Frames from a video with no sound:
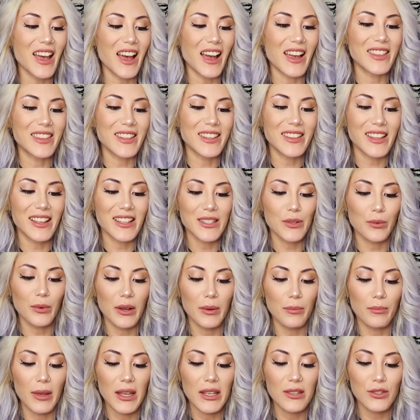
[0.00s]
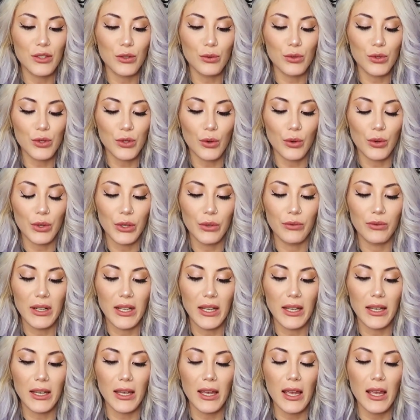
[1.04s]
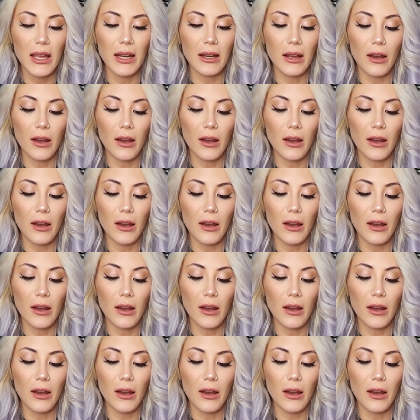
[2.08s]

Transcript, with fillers: I think that's what makes you so unique.